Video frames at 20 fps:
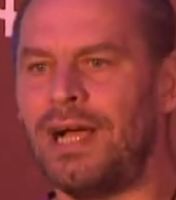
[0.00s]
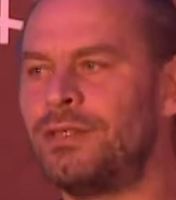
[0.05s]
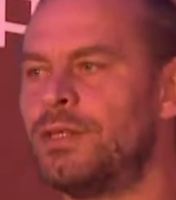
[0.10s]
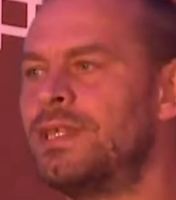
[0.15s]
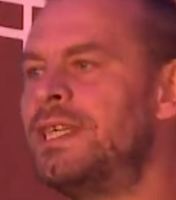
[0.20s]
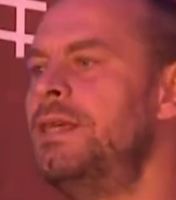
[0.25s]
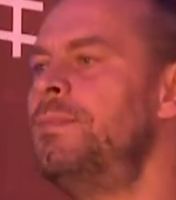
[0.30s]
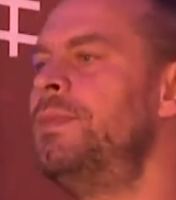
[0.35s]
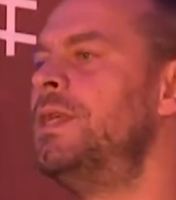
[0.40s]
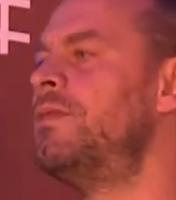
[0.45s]
to
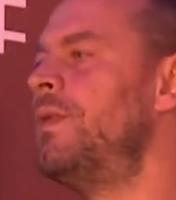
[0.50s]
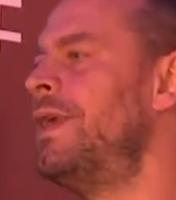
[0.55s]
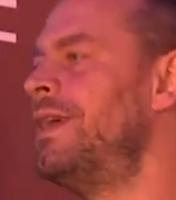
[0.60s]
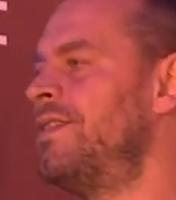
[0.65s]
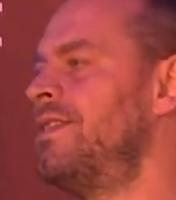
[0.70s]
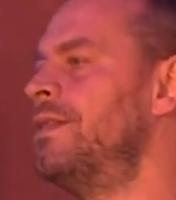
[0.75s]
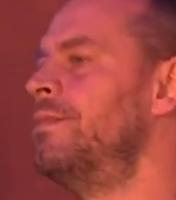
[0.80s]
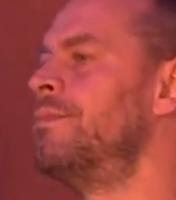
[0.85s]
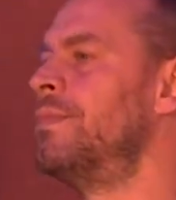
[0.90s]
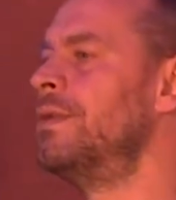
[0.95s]
keep it very
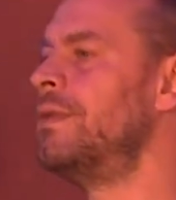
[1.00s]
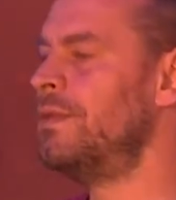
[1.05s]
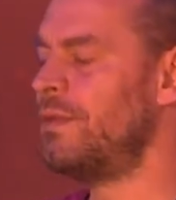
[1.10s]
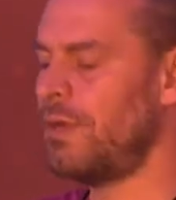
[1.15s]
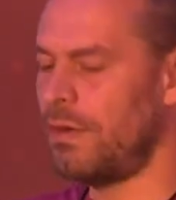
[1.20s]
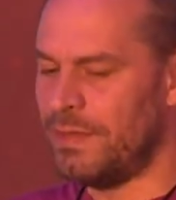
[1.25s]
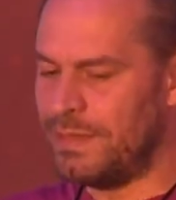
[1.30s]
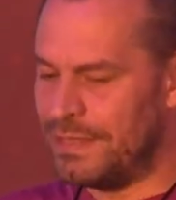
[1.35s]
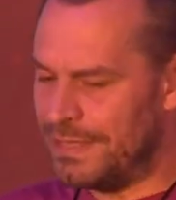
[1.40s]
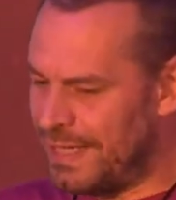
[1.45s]
simple, you
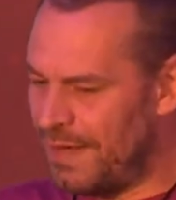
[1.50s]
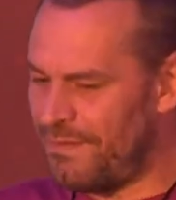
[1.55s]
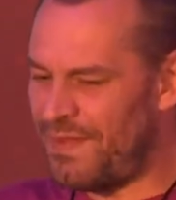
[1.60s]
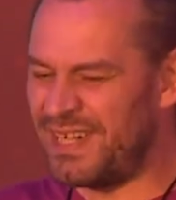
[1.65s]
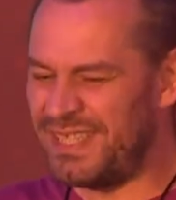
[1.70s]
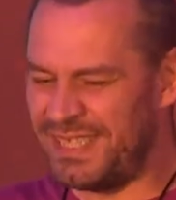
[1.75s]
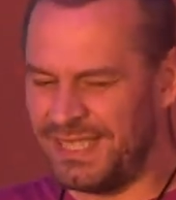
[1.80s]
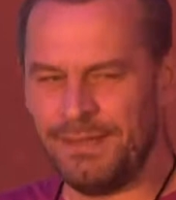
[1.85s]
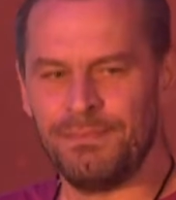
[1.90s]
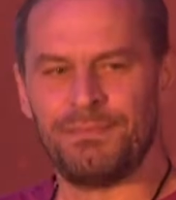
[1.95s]
know, it's a
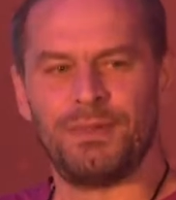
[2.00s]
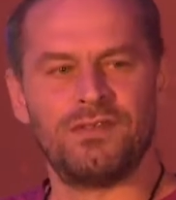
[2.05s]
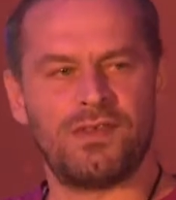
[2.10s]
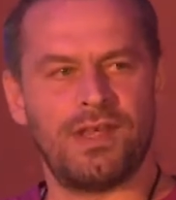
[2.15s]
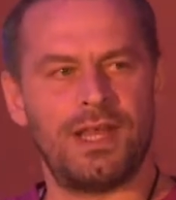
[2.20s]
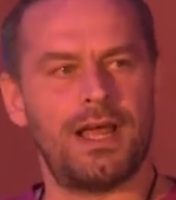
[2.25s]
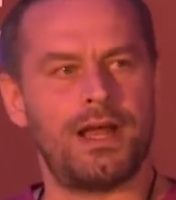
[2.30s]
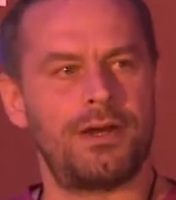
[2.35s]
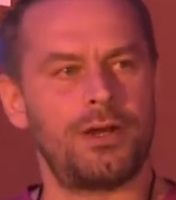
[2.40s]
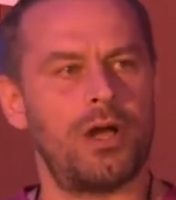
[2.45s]
very simple
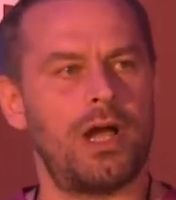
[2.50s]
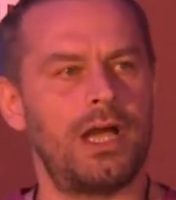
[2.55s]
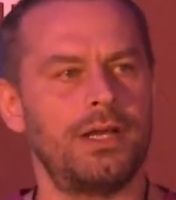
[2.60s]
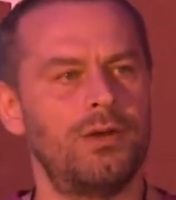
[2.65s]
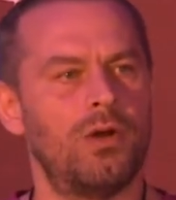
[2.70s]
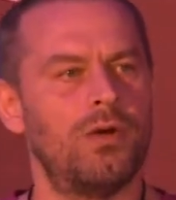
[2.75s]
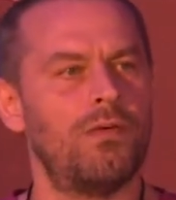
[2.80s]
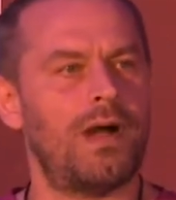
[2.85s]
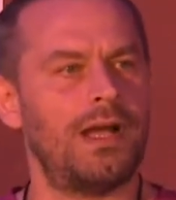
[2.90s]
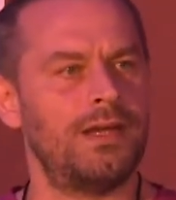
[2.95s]
scenario. I
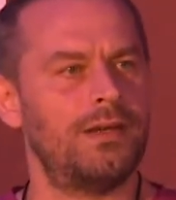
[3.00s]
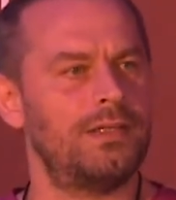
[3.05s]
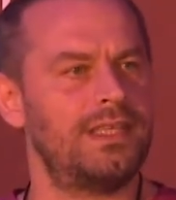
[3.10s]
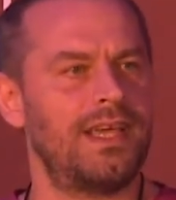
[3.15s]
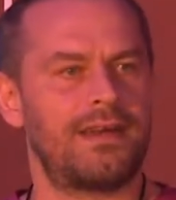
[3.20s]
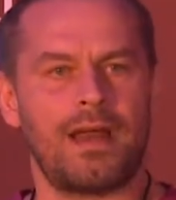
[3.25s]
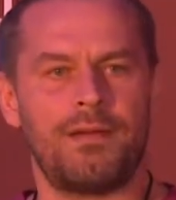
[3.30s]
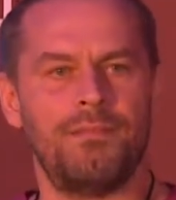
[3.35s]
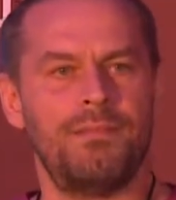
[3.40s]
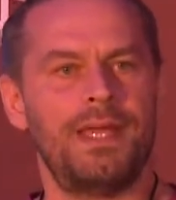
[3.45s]
know
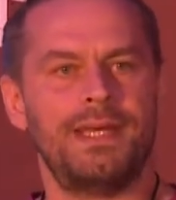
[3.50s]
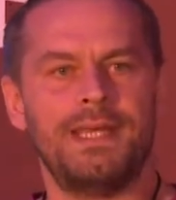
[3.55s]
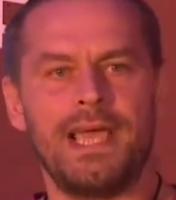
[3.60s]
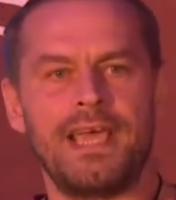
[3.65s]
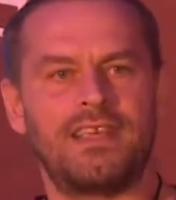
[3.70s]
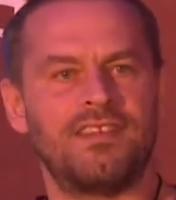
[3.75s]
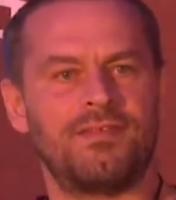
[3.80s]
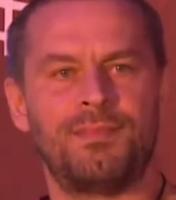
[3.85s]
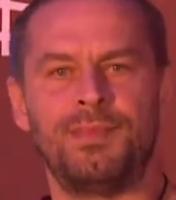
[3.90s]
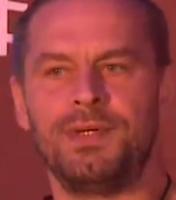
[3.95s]
there are many
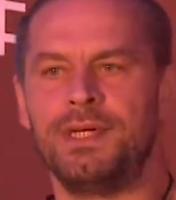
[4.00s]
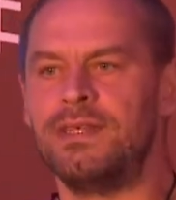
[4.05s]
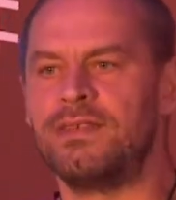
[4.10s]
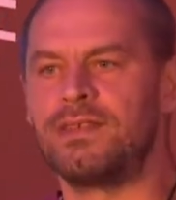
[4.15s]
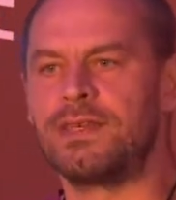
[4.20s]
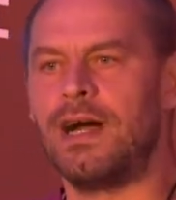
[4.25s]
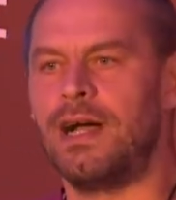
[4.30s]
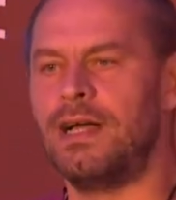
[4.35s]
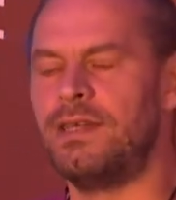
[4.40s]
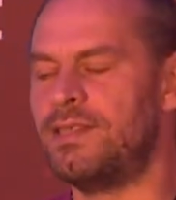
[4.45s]

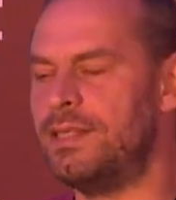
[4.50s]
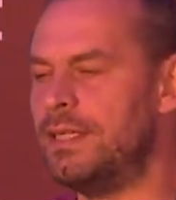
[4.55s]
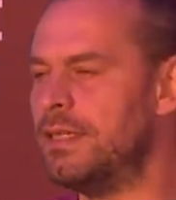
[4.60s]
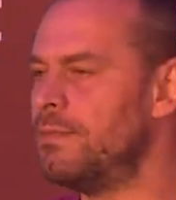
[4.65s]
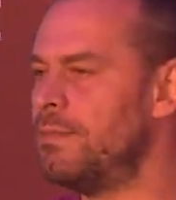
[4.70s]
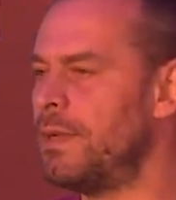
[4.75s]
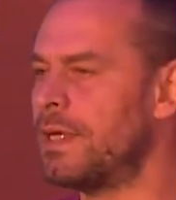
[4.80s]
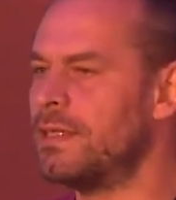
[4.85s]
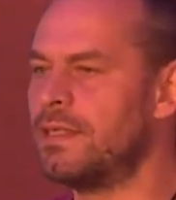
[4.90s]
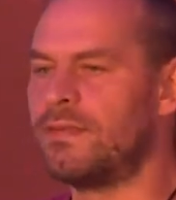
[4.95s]
experienced guys here,
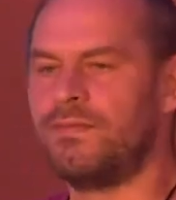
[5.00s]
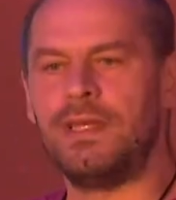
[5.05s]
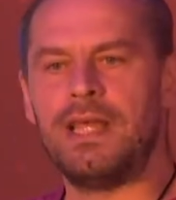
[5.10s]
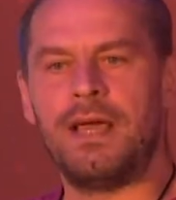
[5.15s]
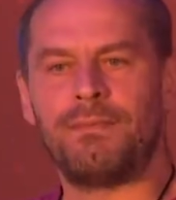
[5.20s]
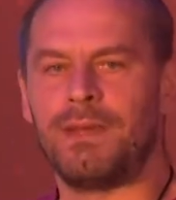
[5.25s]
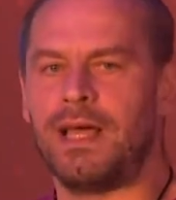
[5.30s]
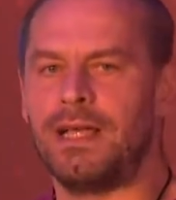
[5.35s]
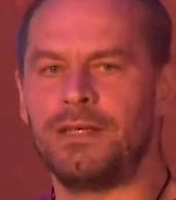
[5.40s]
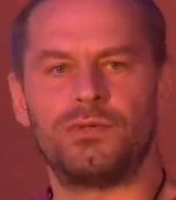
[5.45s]
but it will
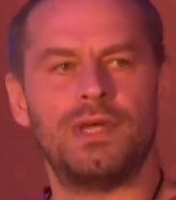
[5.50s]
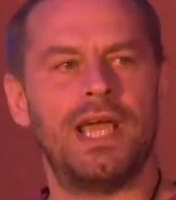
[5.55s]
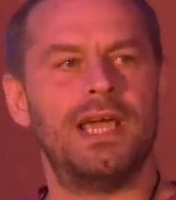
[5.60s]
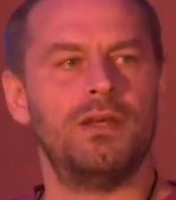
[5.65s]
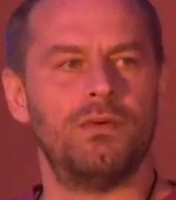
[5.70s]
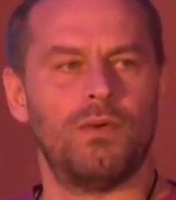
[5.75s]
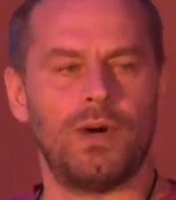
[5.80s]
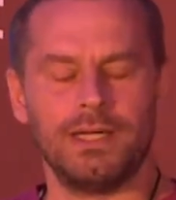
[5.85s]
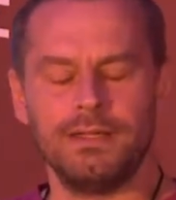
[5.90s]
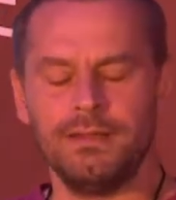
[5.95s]
apply to
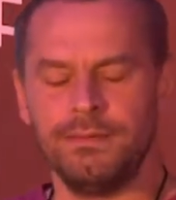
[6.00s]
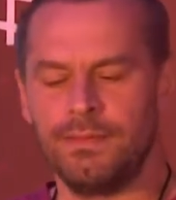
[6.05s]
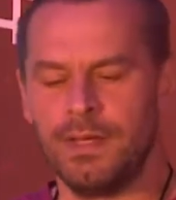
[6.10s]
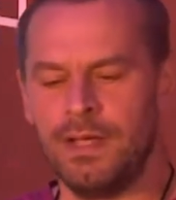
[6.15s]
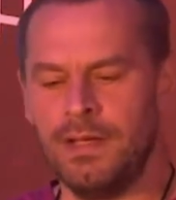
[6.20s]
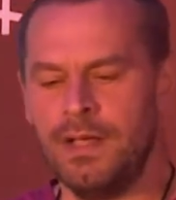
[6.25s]
anyone.